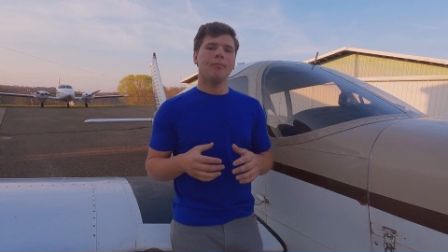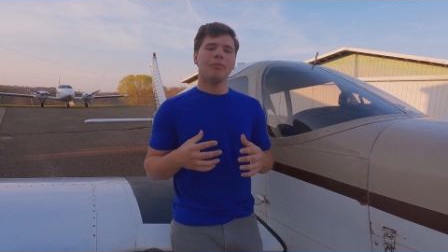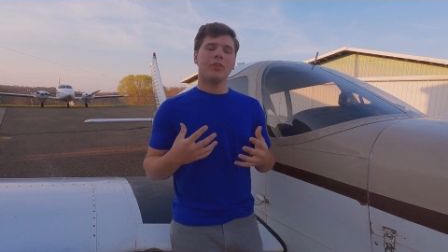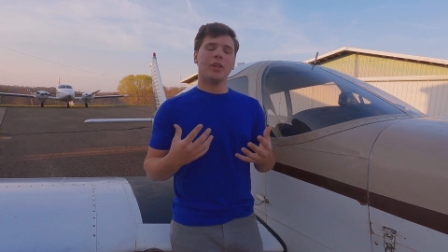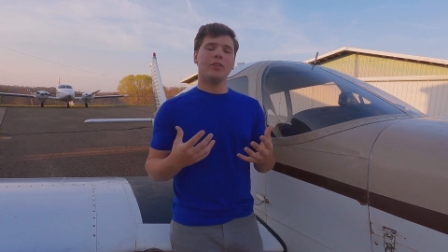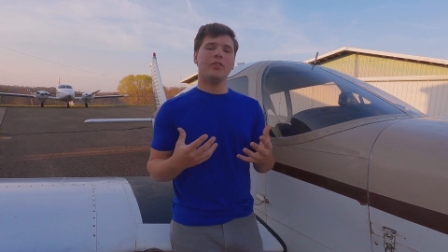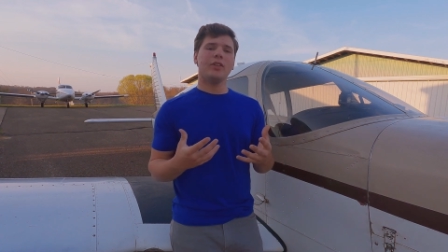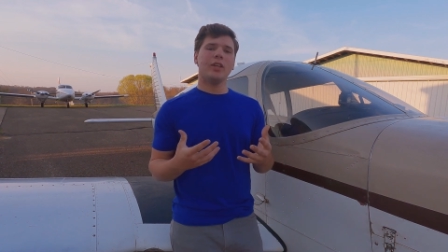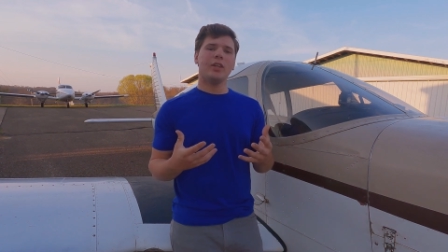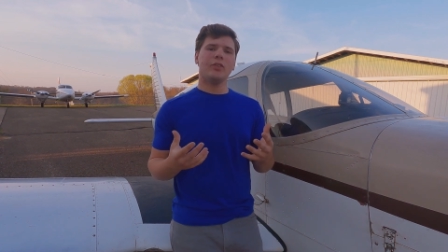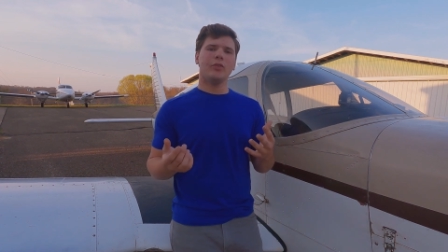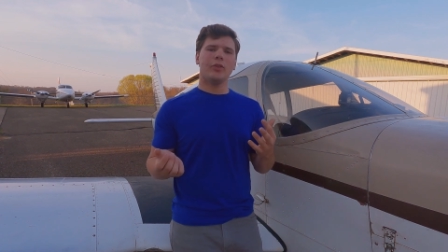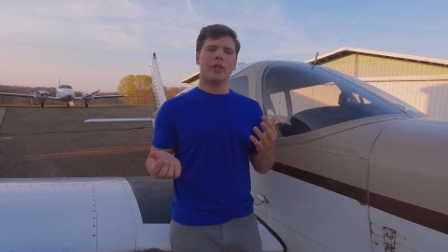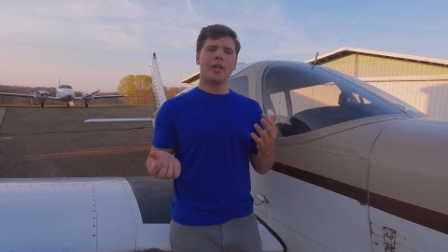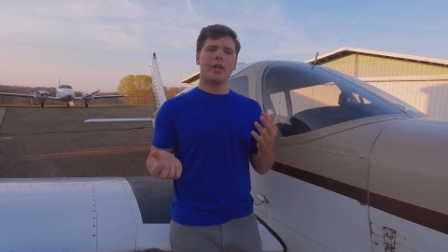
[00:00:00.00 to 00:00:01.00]
This is
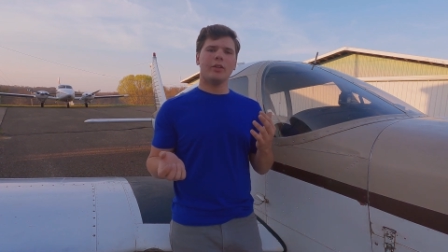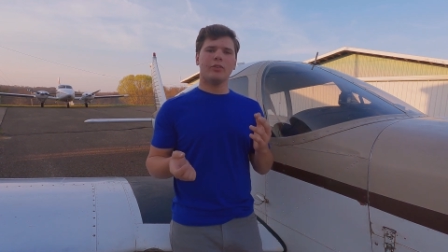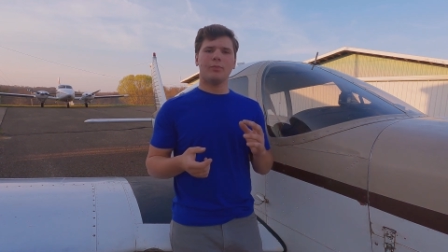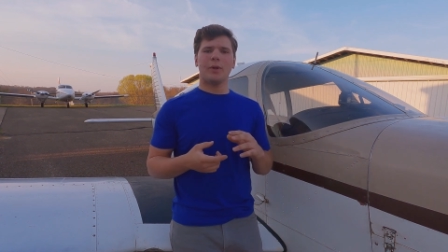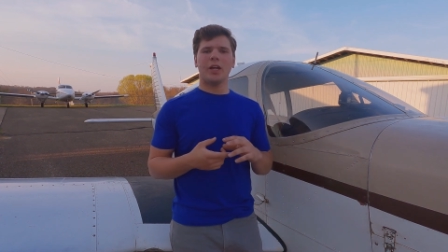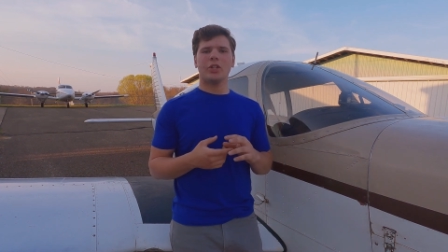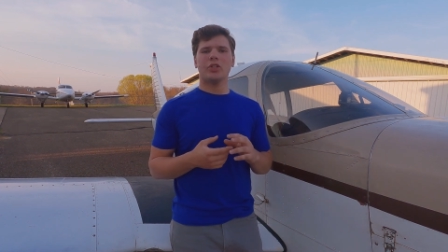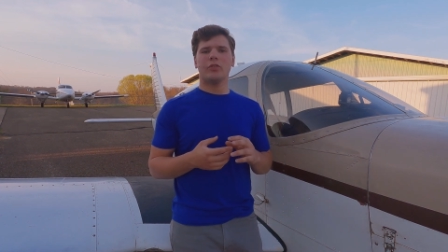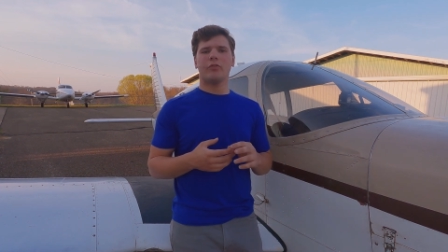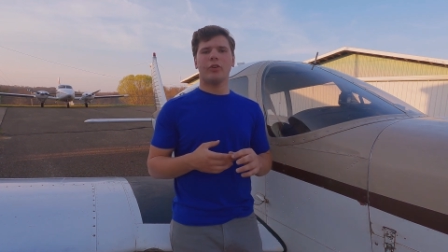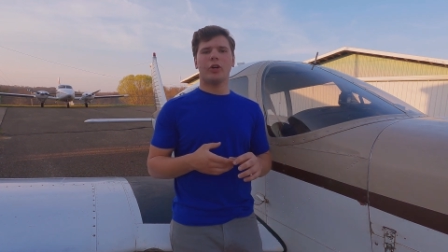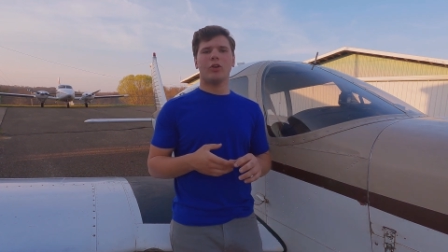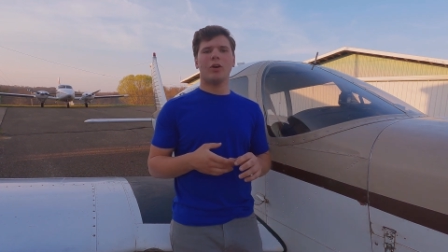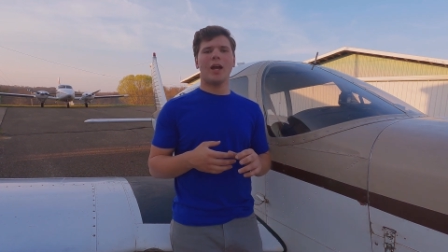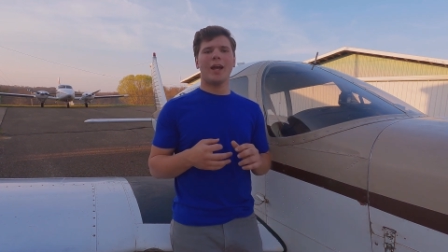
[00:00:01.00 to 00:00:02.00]
the inspection for
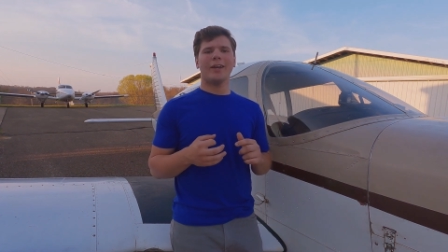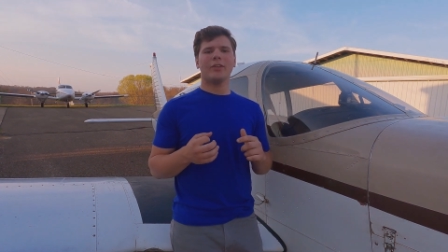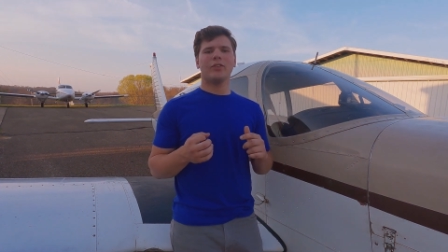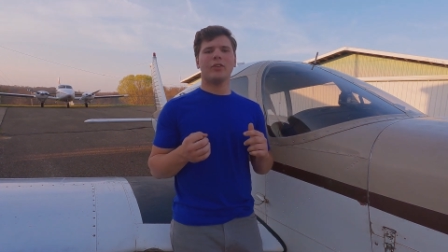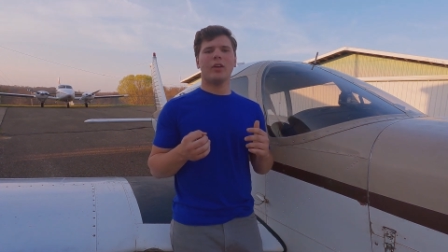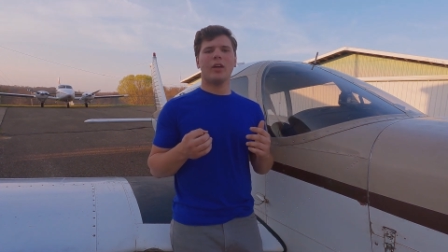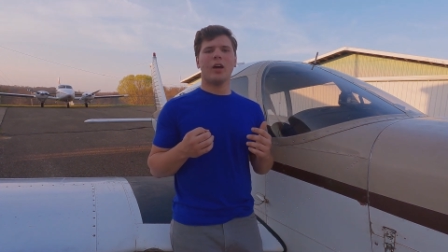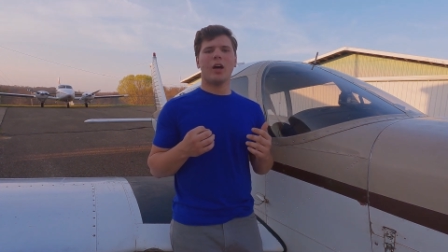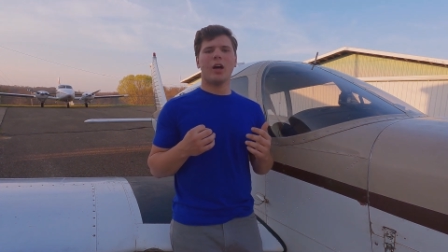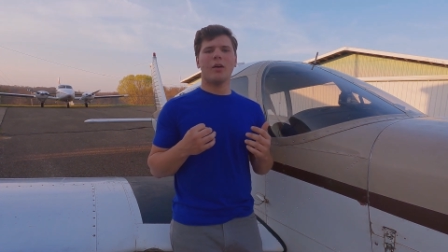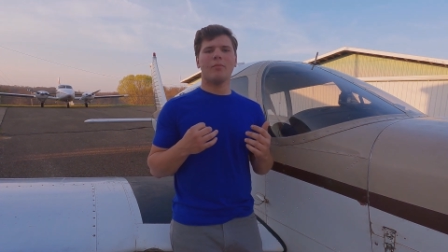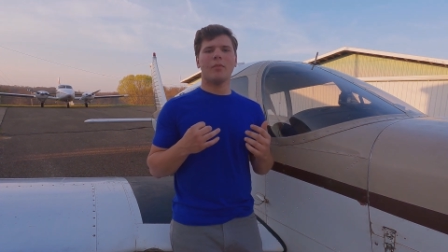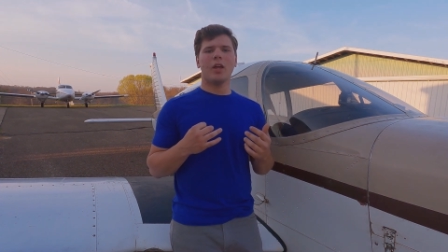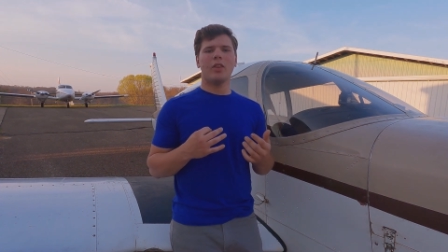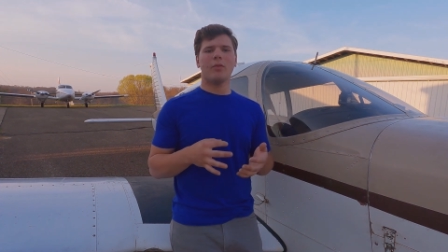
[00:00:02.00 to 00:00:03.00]
cracks
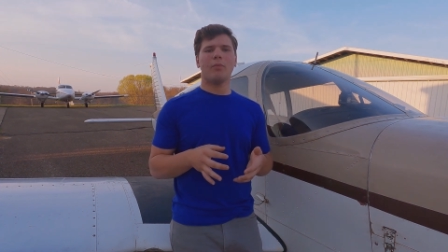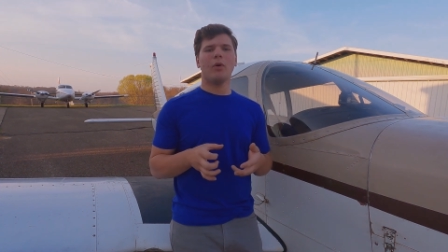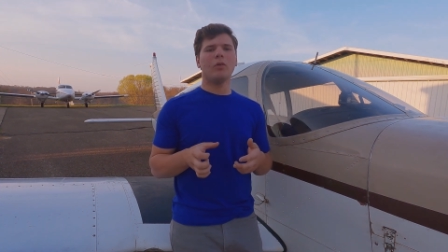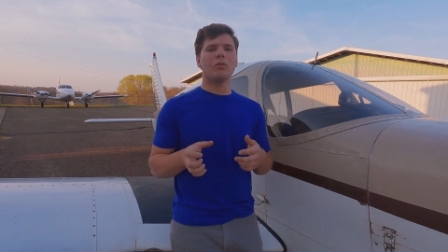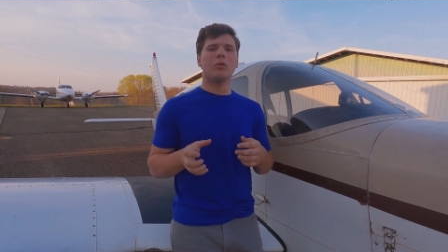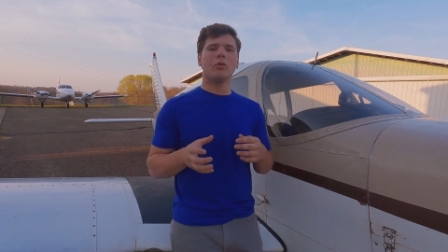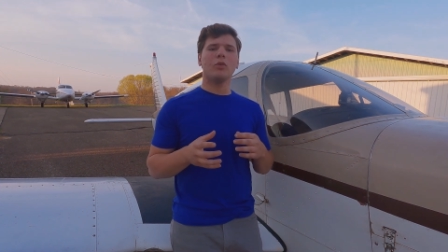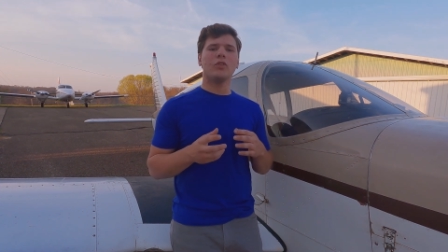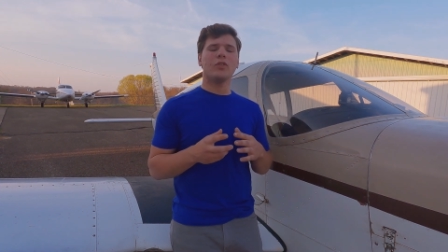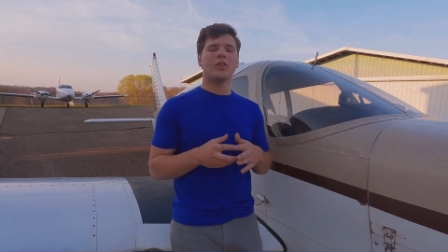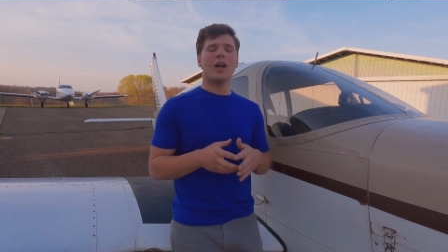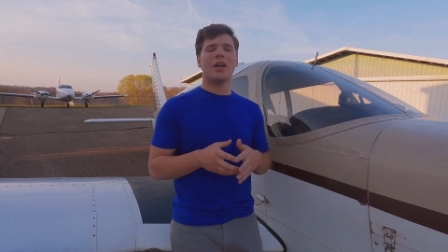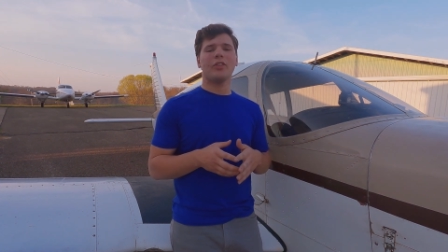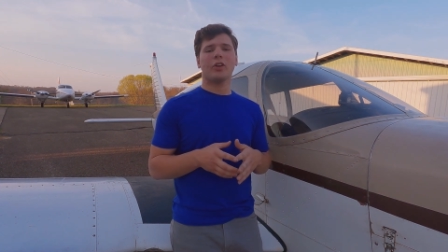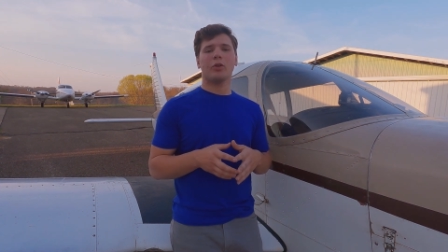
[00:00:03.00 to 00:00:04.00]
um, in the bolt holes,
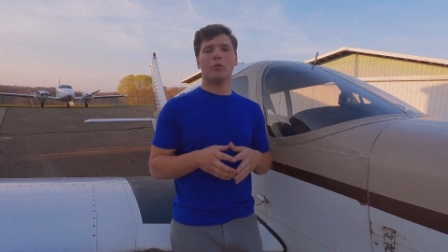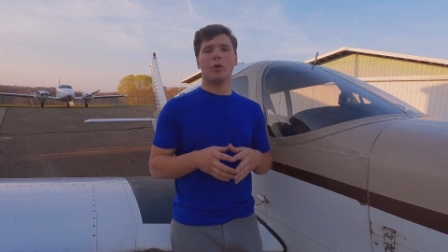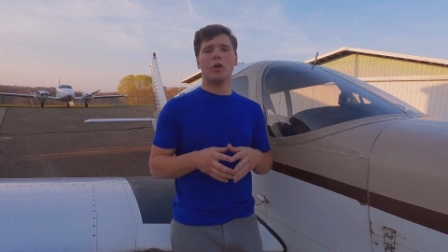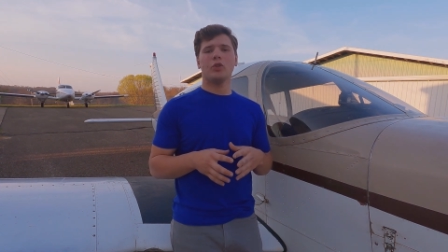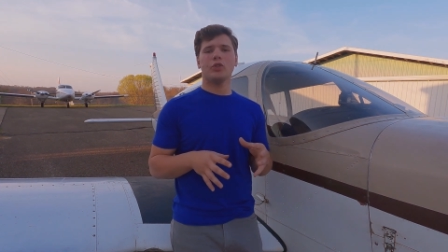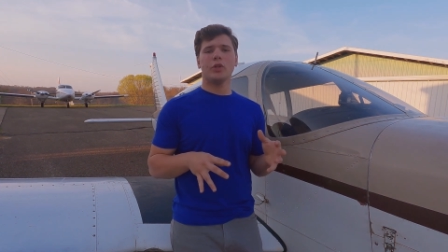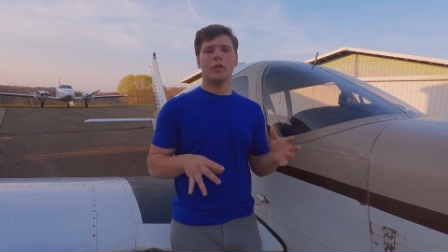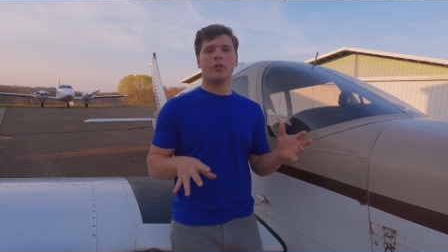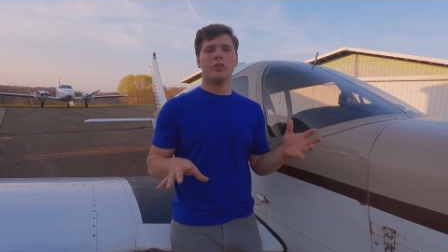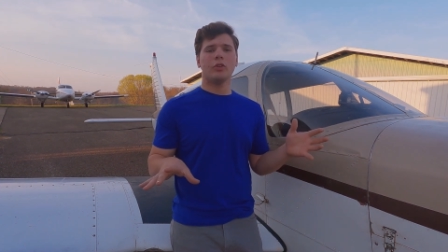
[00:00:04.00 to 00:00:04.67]
not the corrosion.